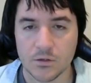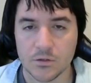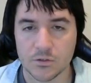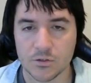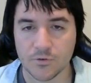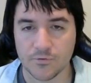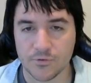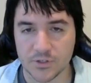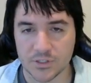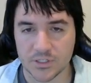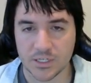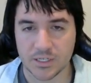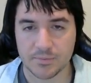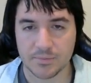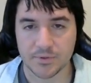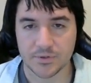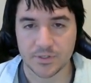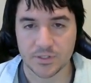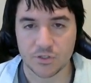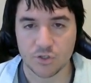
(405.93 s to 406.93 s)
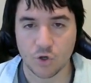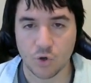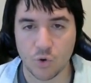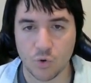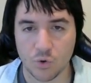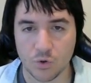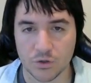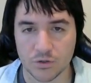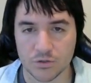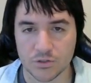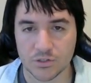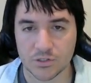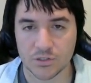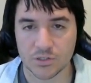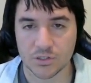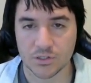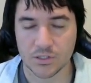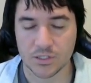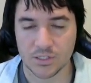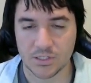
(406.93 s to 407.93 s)
So for example, this horse,
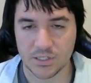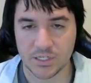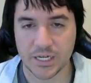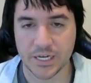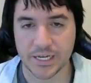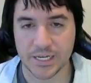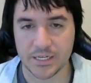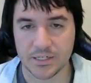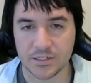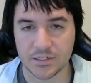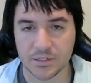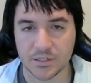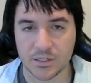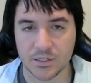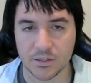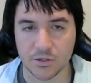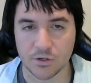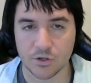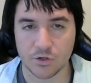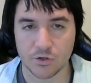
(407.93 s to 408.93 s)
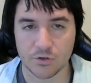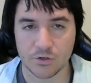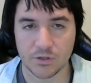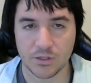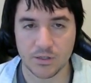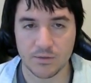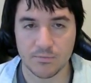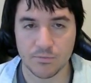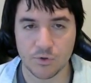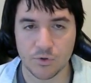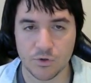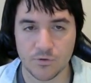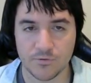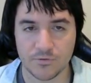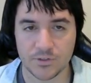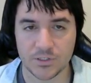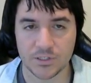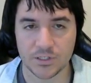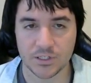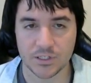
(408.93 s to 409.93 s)
this knight, can currently
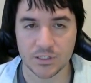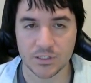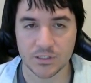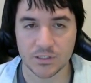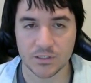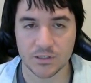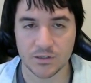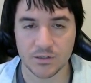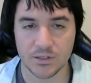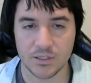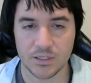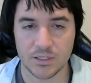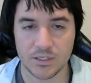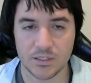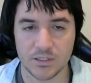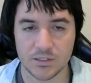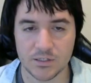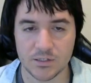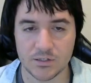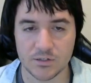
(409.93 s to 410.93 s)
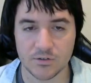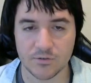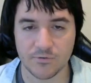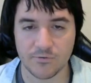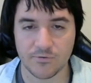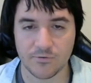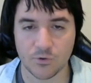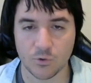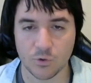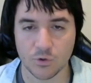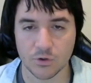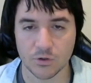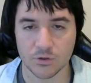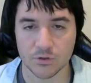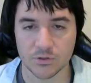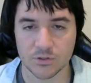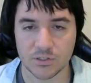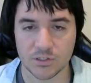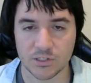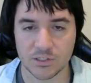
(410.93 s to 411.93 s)
move to these
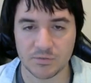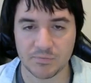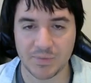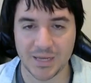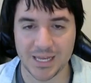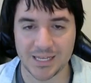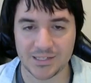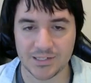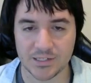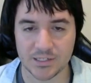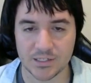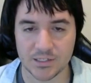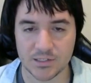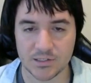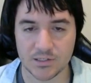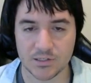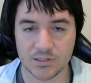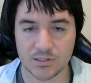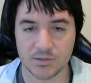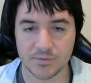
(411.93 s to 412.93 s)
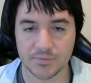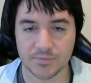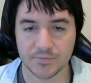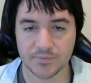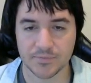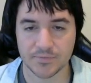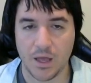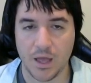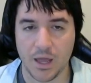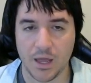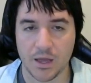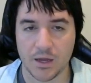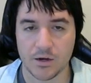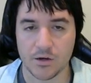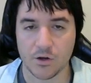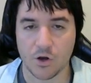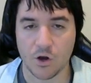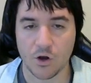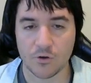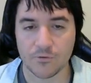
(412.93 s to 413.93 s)
4 spaces.
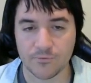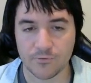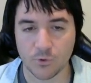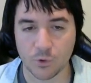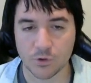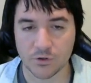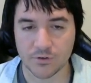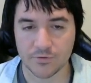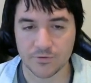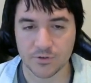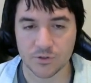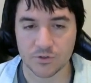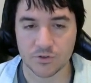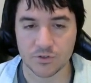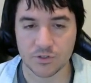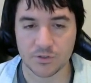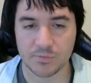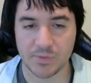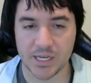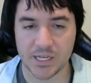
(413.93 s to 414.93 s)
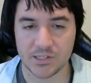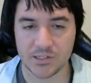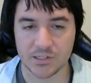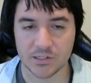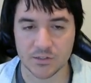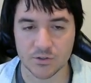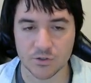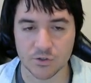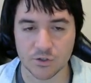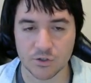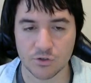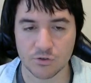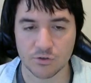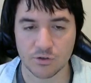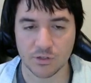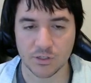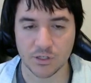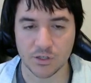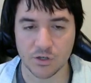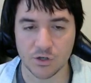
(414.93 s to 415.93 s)
And all 4 of those spaces are
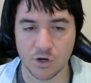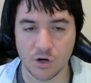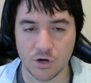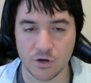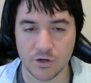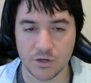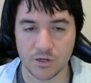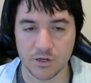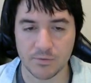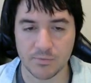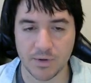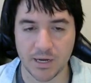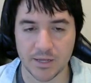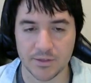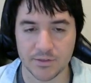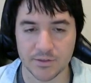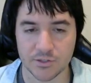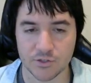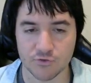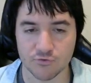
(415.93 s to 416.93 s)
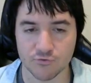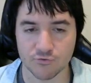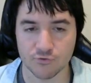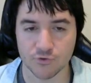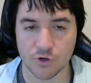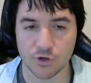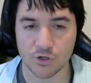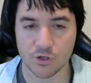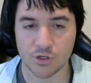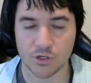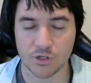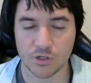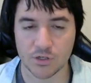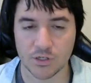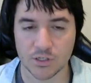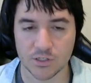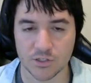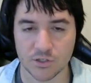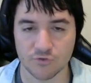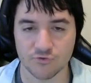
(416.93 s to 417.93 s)
currently guarded by this rook,
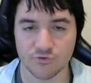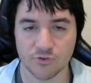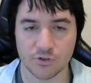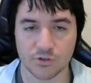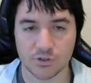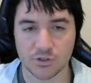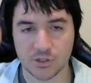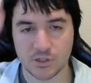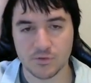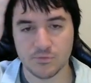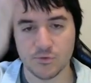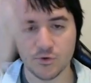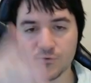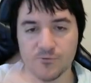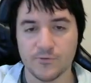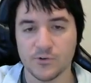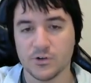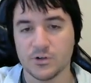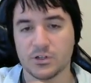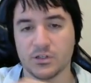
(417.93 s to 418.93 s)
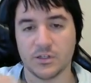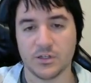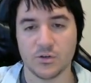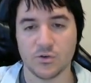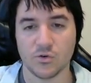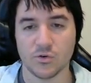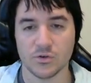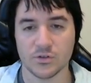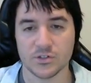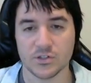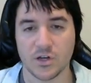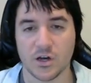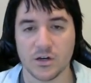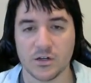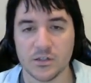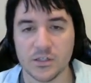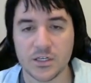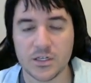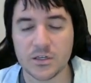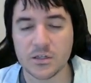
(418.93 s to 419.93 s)
because the rook can move vertically and
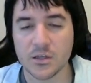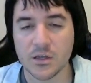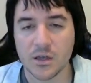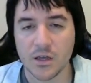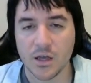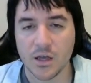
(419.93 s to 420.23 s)
horizontally.